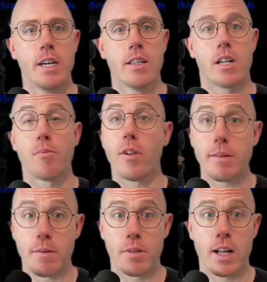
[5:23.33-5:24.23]
the
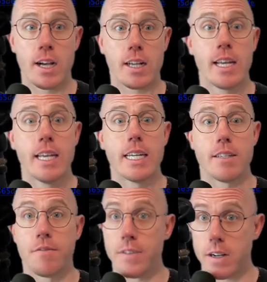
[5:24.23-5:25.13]
deployment block, is
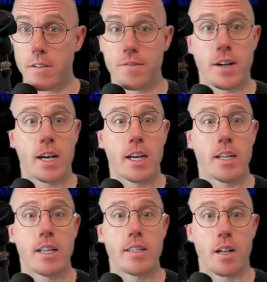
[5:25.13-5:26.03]
it
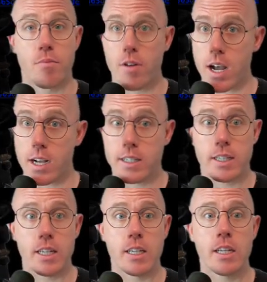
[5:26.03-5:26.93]
verified, is it a
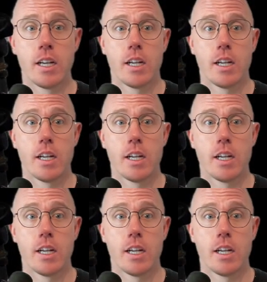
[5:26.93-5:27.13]
proxy?